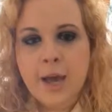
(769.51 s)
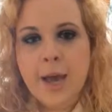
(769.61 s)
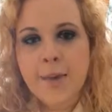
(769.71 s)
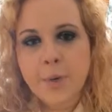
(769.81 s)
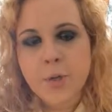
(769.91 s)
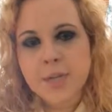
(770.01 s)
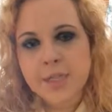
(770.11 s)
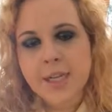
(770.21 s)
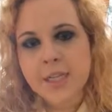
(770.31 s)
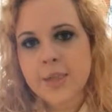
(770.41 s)
I most
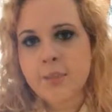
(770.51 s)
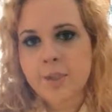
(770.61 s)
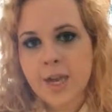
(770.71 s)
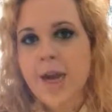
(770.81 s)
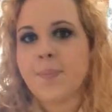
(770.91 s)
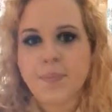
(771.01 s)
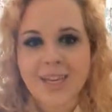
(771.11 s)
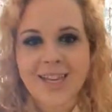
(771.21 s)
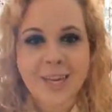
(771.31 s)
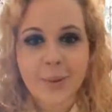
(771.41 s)
likely will not
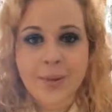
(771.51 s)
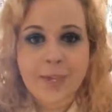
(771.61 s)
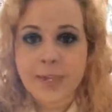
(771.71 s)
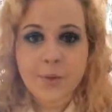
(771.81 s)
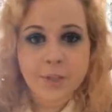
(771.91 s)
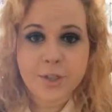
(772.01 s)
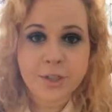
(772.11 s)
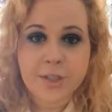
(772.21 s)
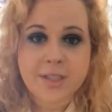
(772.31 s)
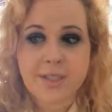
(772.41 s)
be going anywhere on New
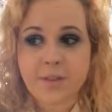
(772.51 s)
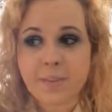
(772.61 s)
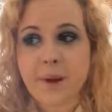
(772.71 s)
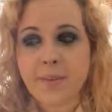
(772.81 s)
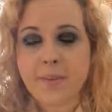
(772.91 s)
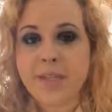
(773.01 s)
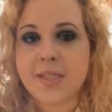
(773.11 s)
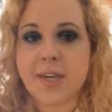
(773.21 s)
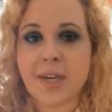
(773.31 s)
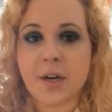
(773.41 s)
Year's Eve. I'll probably be
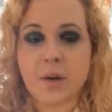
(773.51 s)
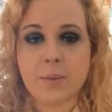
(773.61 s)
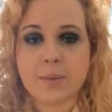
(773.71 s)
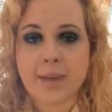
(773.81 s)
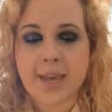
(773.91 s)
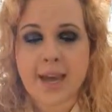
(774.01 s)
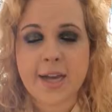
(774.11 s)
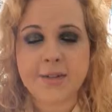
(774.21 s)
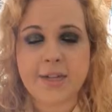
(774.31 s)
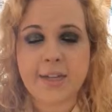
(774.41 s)
sitting at home with my
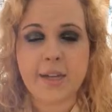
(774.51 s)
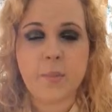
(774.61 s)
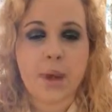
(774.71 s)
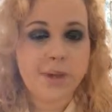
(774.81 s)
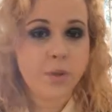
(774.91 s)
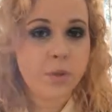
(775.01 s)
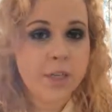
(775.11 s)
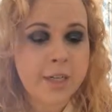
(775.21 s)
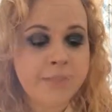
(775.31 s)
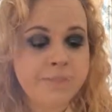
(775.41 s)
cat drinking a wine
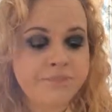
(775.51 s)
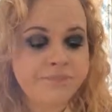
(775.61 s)
cooler.